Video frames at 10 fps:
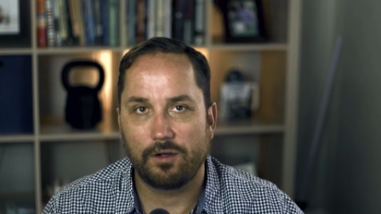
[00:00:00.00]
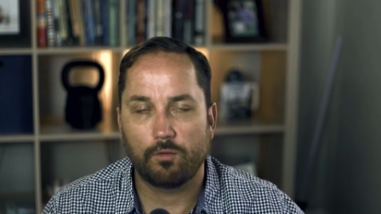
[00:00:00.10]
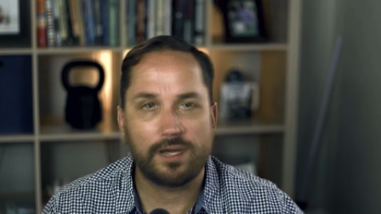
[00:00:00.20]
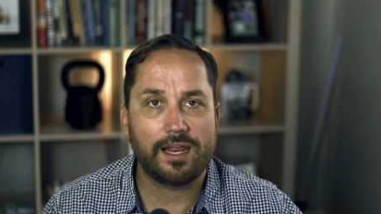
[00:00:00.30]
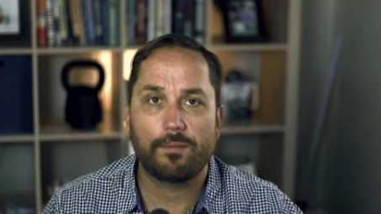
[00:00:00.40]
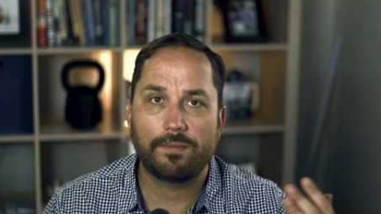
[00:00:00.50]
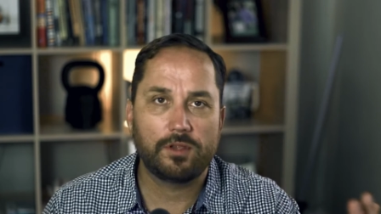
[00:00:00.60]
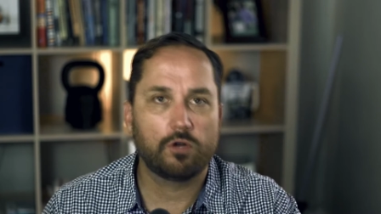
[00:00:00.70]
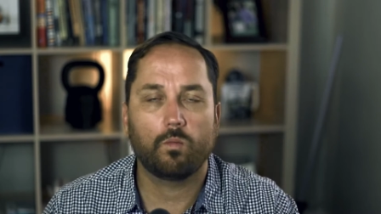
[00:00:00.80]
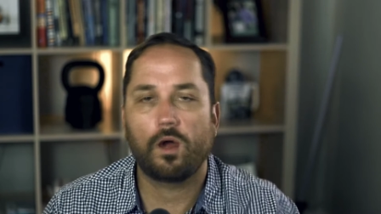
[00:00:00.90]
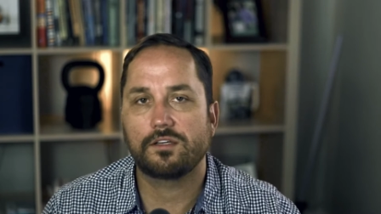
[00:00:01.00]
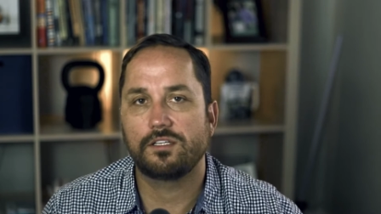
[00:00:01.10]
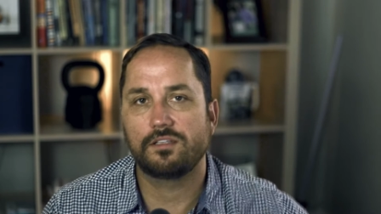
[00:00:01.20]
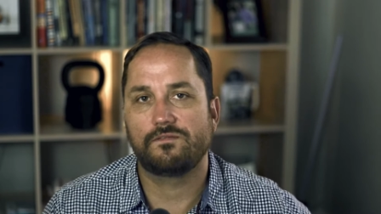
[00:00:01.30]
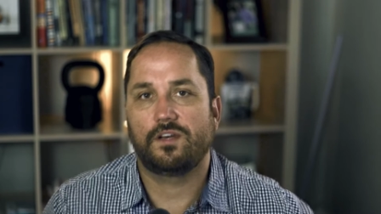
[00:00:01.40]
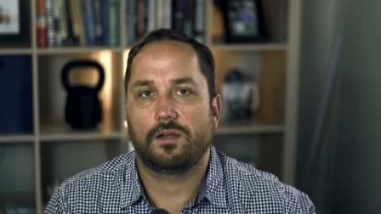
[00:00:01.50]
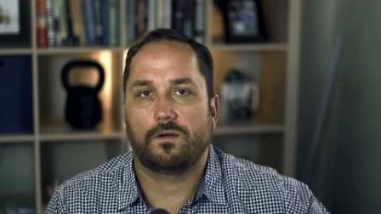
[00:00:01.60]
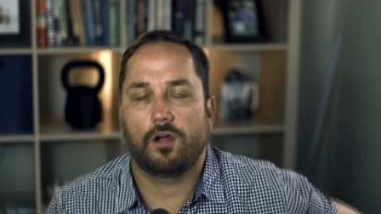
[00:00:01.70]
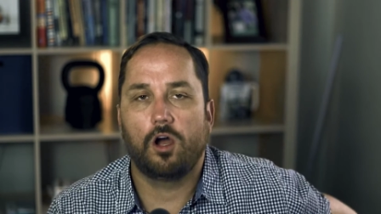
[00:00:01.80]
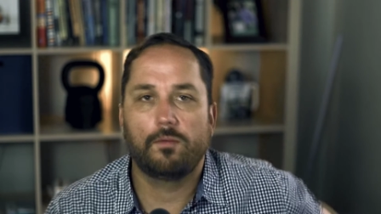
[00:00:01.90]
Right now, maybe you're watching this
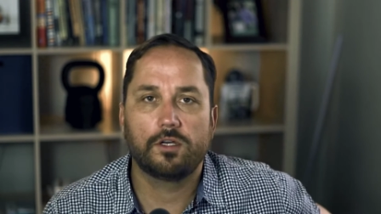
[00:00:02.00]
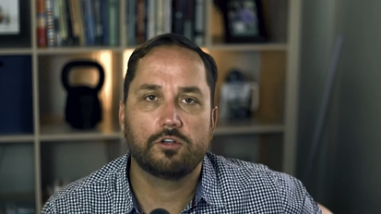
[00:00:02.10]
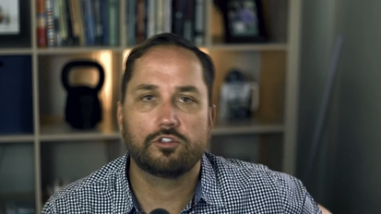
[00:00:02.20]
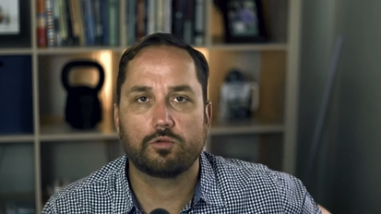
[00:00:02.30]
video at home and you're